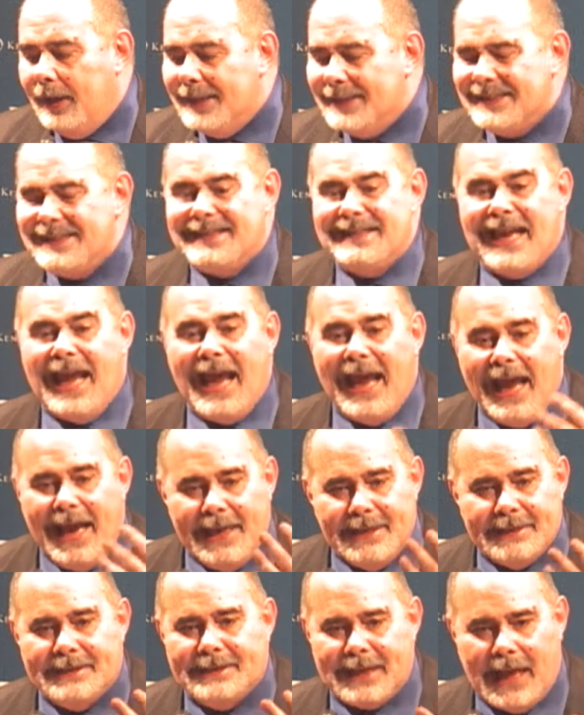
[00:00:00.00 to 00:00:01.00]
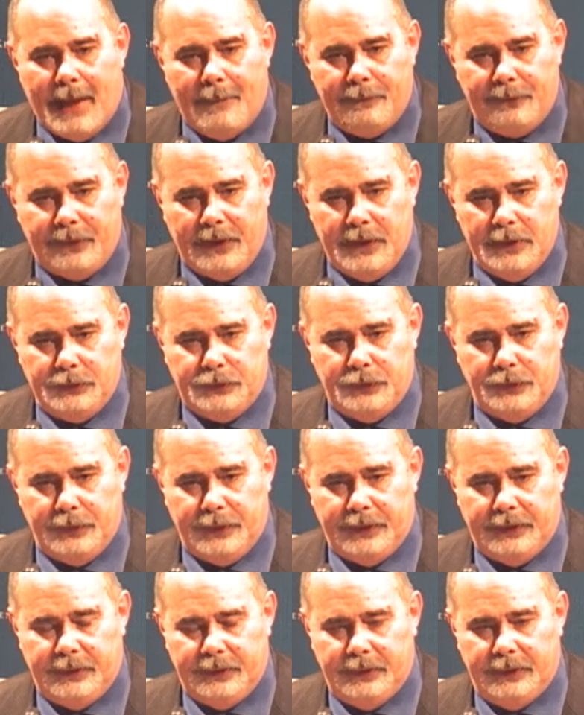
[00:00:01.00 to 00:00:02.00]
say something to
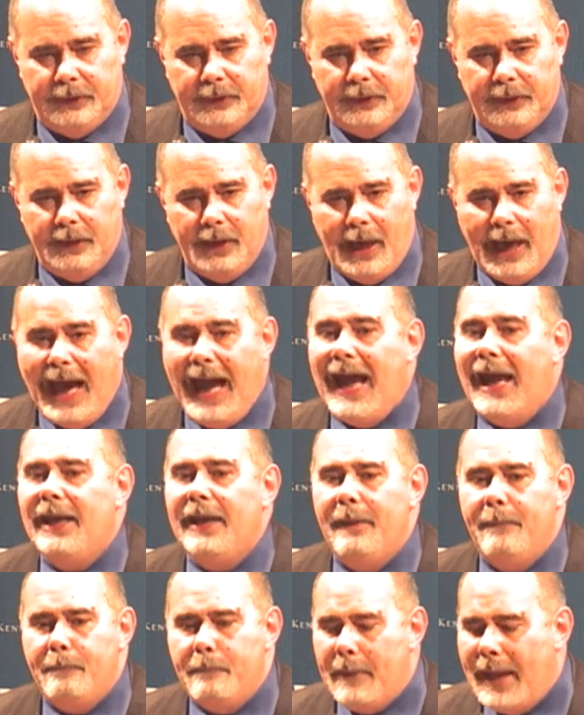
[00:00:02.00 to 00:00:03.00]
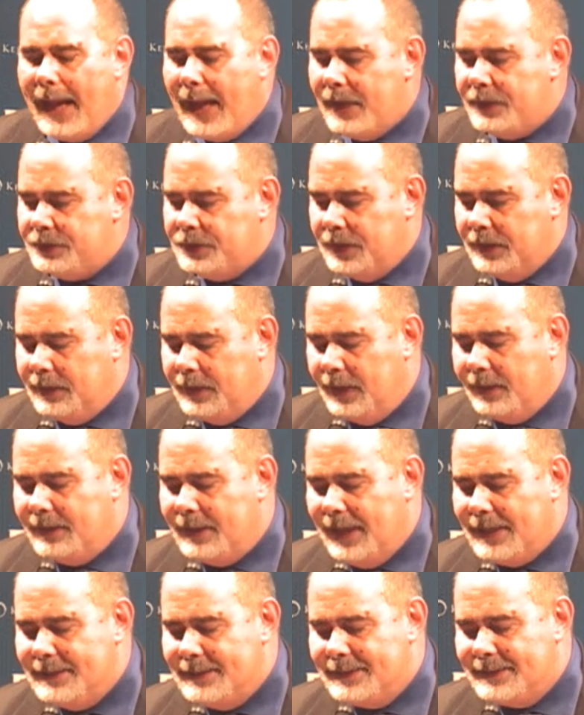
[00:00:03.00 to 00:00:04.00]
her. I imagine
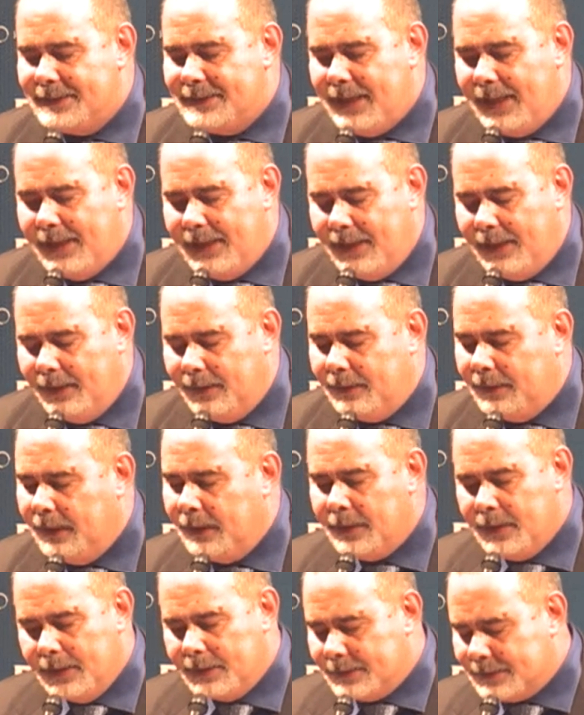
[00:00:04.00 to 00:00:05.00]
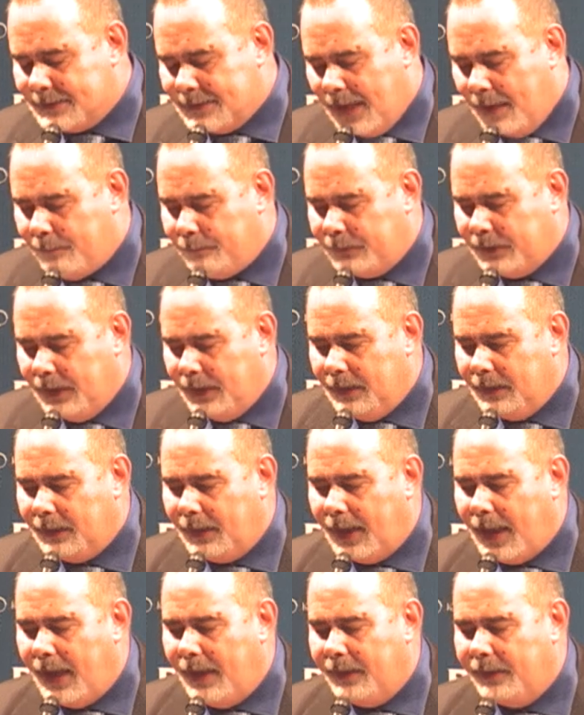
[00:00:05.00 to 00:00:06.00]
they sing something
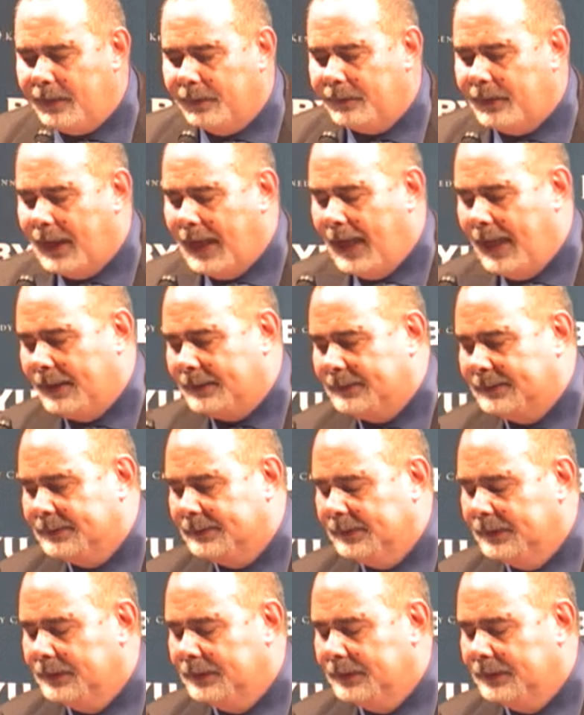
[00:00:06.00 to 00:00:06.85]
like that.